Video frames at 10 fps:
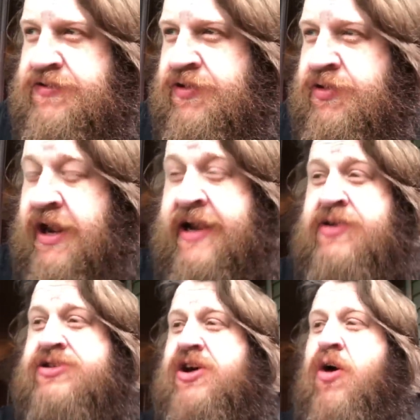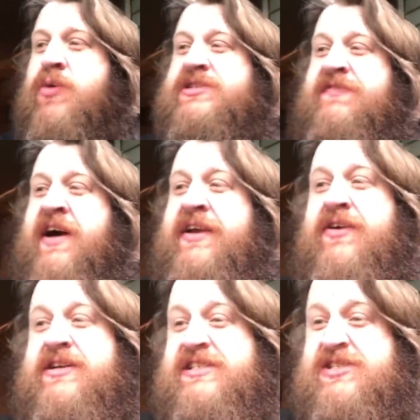Dude, I used to always find her
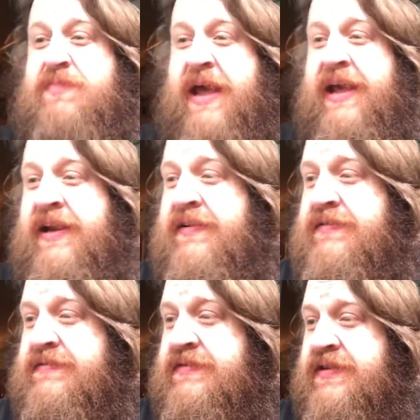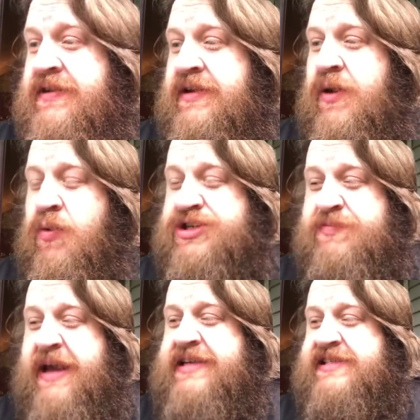in Spain, which
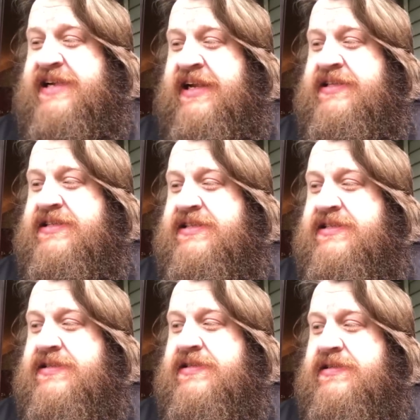makes sense.